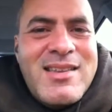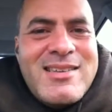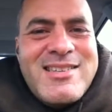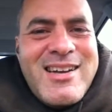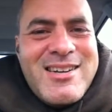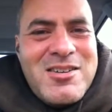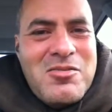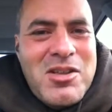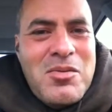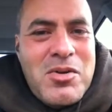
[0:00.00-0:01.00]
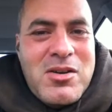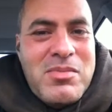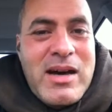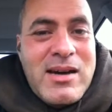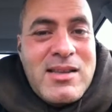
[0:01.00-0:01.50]
going to really bring
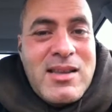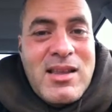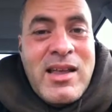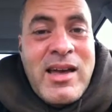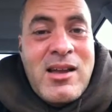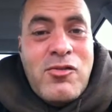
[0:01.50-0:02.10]
them back into the light.